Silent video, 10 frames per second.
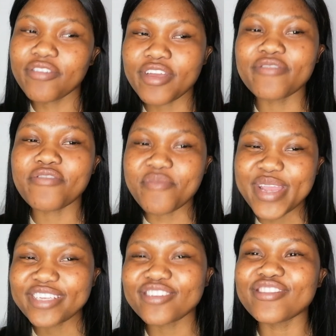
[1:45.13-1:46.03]

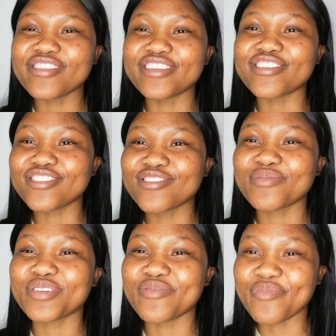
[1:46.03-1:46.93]
information on the
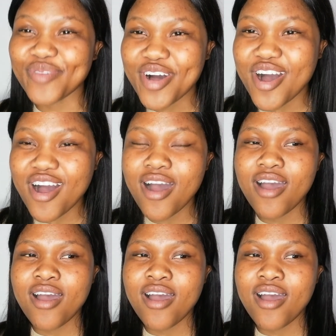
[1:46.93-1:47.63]
description bar.